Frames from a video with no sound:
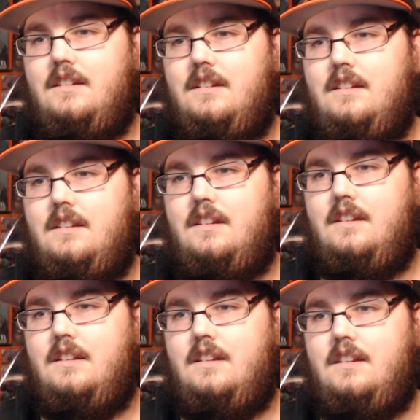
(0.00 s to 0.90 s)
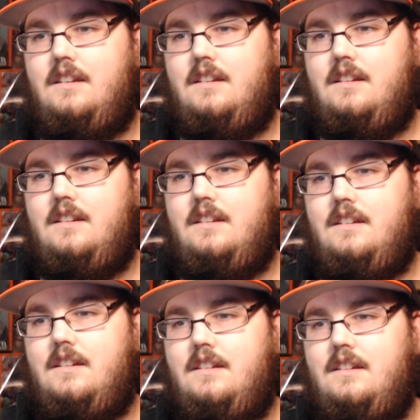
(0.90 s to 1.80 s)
[no speech]